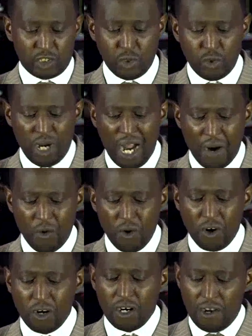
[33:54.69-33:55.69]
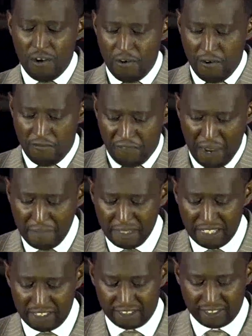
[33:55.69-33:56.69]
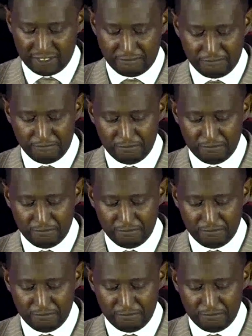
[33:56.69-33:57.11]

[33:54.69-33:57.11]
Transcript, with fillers: to our families.